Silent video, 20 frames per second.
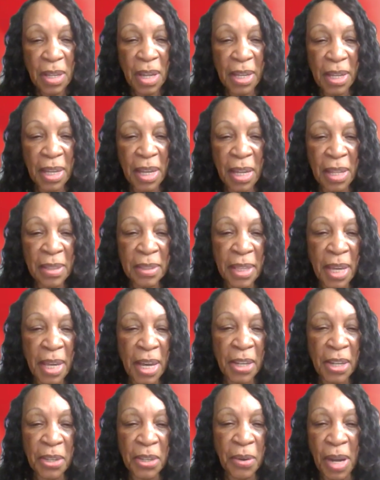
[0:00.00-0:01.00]
Again,
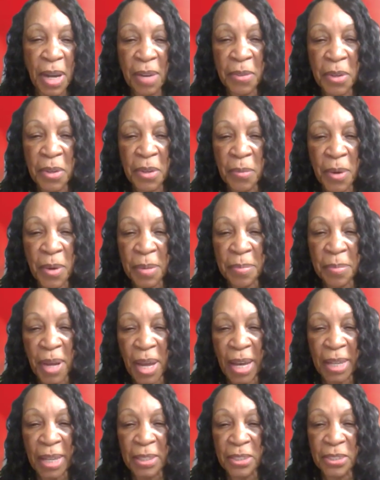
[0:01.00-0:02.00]
thank you everyone
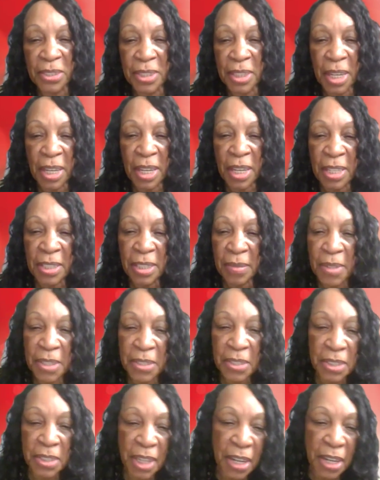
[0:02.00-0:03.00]
behind the scenes of
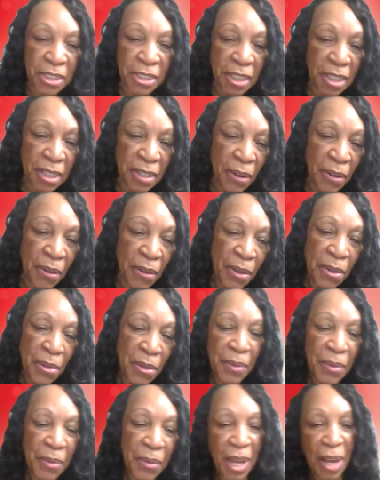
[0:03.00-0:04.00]
this session.
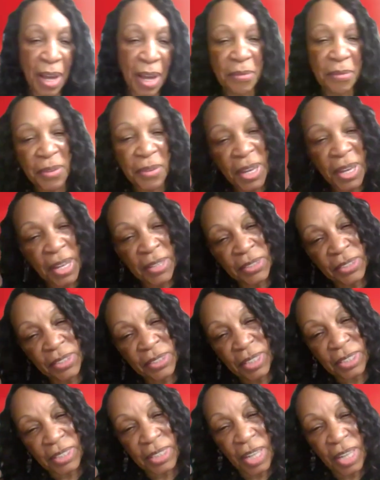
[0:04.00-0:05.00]
We have
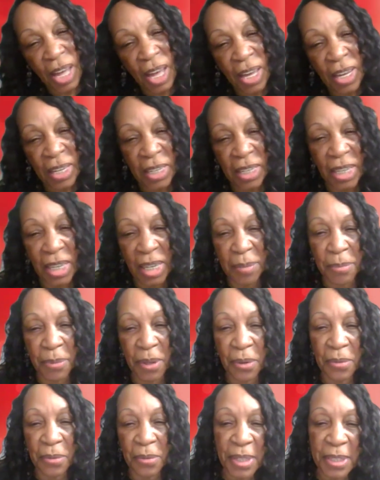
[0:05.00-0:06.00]
Vince and Connie and
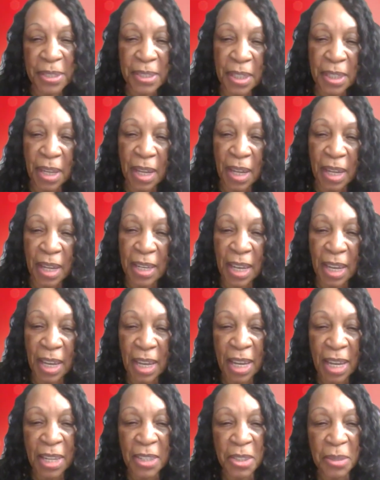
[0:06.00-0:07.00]
Marissa and
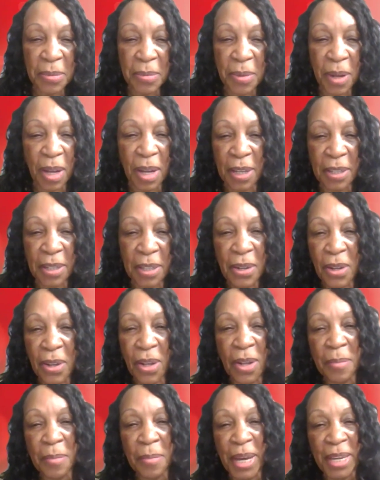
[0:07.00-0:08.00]
Antoine.
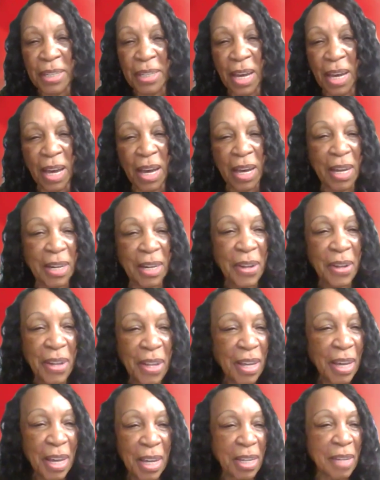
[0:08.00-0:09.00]
Oh my God
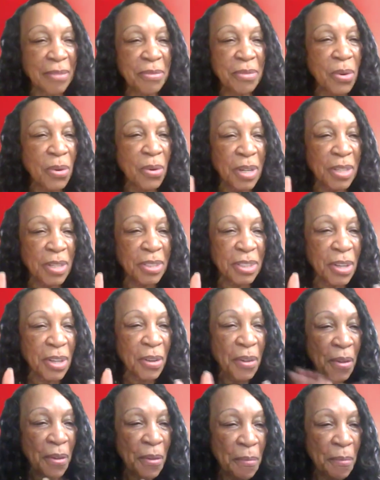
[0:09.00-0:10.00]
and of course,
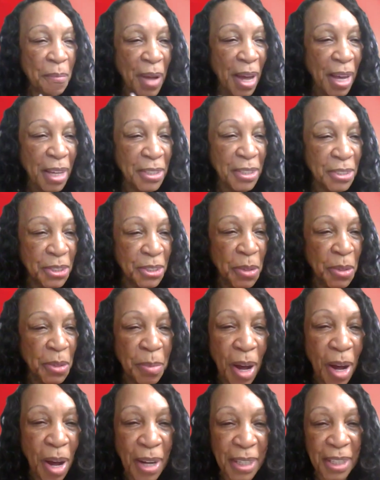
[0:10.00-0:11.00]
my
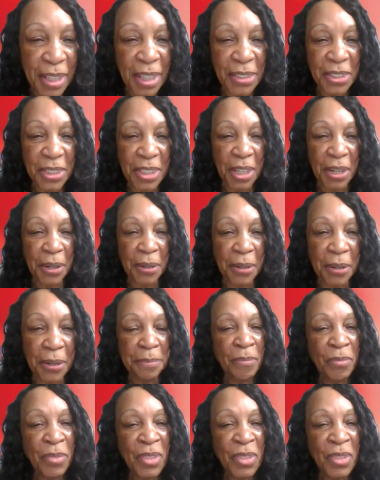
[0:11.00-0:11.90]
Zoom audience here.